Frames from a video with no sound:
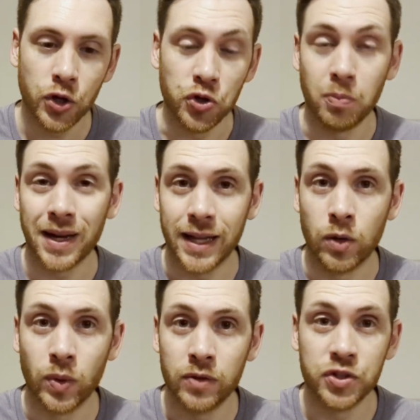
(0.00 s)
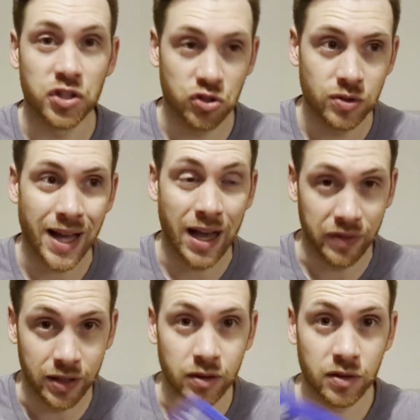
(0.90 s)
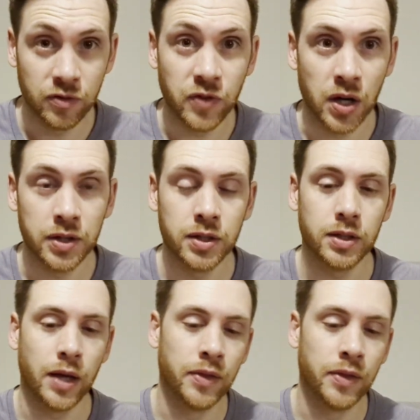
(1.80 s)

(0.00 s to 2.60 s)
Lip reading: who you're playing with and just having fun.